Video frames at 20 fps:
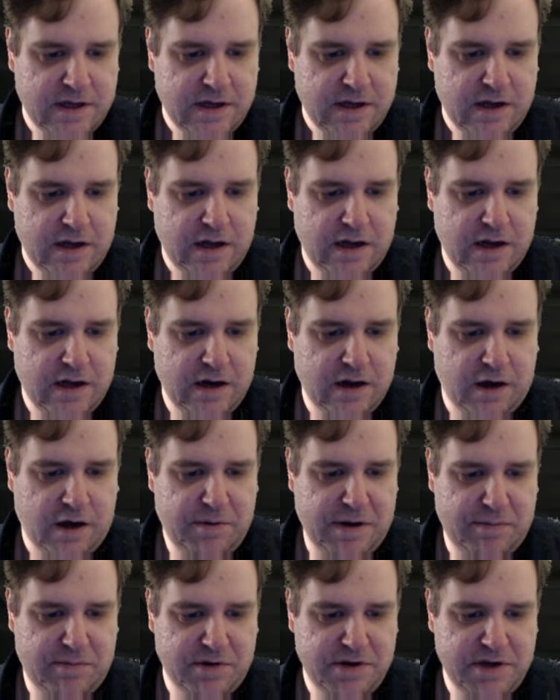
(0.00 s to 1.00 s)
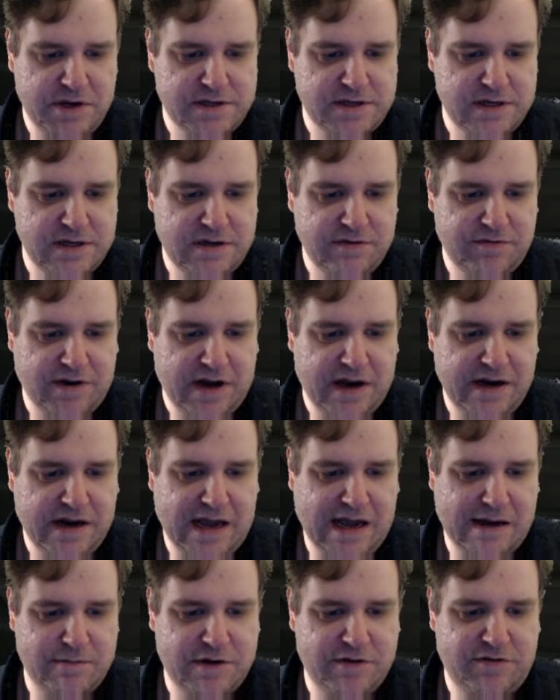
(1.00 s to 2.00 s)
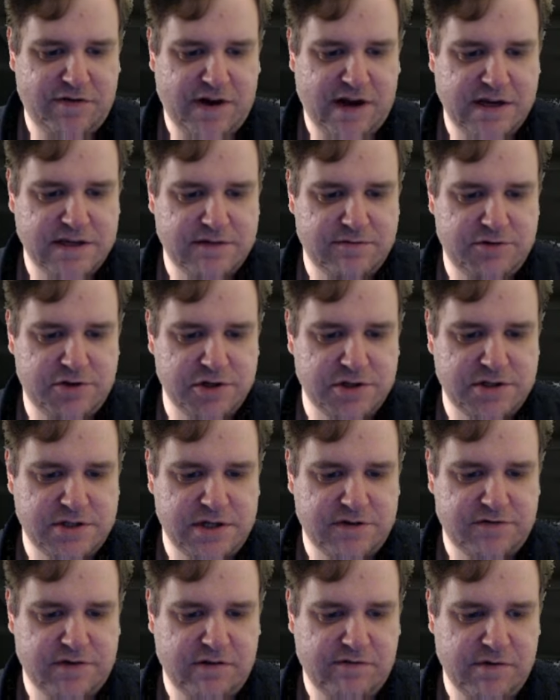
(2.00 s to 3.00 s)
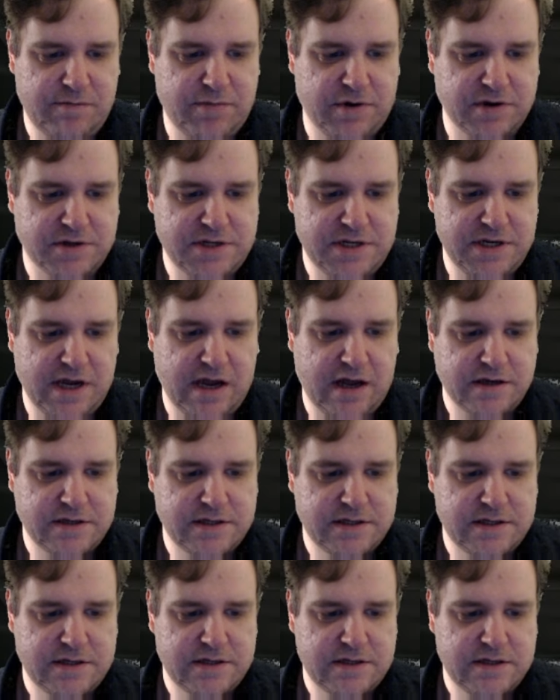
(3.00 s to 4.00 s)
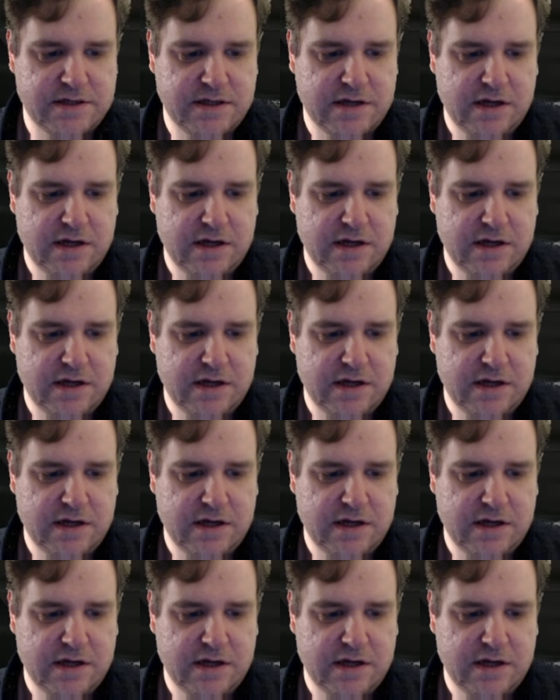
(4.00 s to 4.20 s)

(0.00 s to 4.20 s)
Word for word: Uh, a lot of people using Divine Hammer, Fires of Justice for every boss, yes.